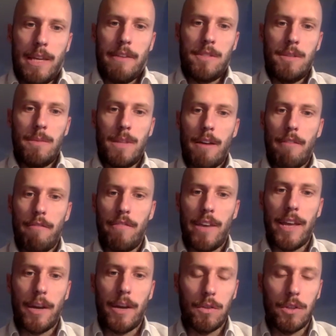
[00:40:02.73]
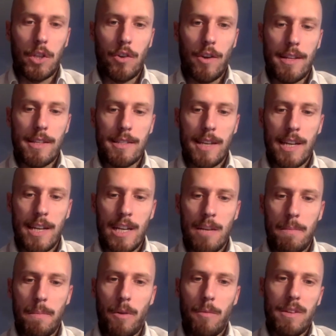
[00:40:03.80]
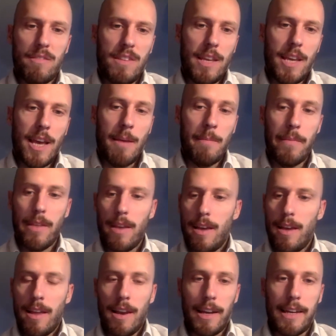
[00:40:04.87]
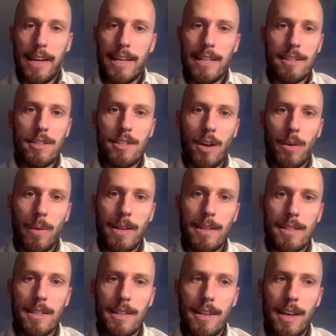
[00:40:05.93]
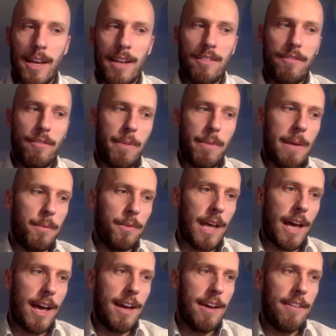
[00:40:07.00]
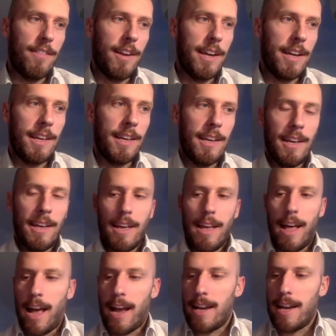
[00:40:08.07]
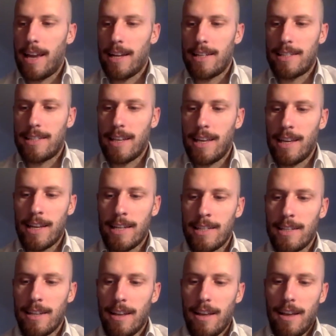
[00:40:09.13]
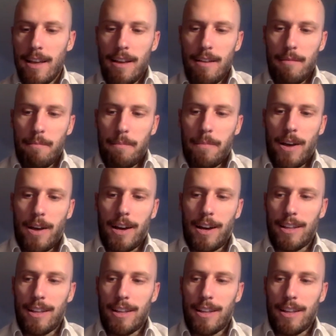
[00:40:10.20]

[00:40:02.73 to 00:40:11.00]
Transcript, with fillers: gives them that vehicle to transcend. But with TM, like it is so easy, and for people that have like ADHD and I